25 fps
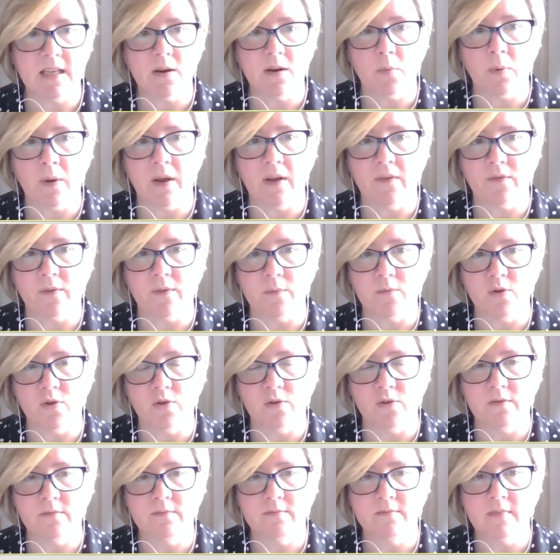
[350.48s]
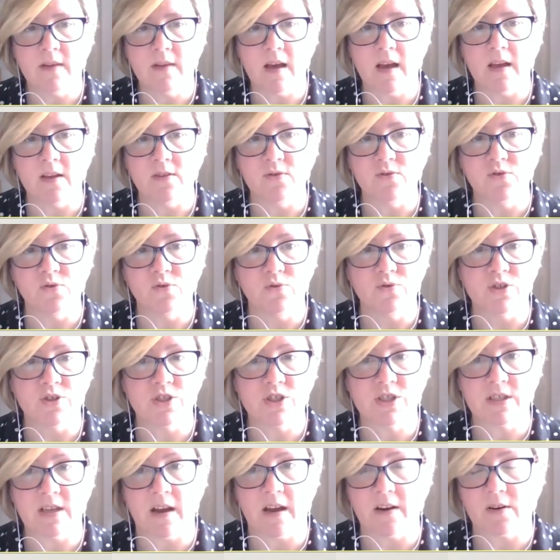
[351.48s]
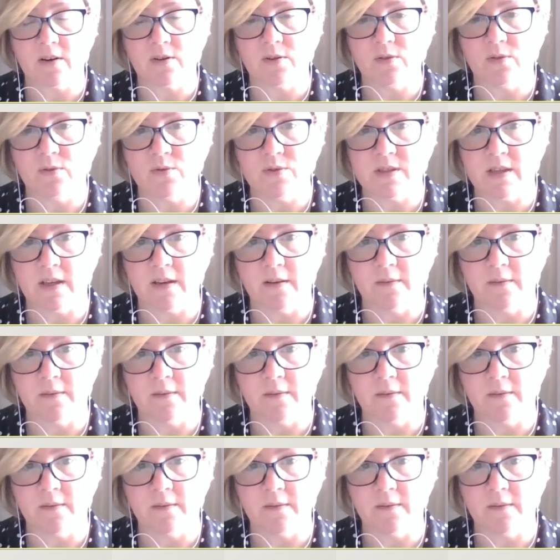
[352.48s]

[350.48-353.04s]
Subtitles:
away from you and doors start closing.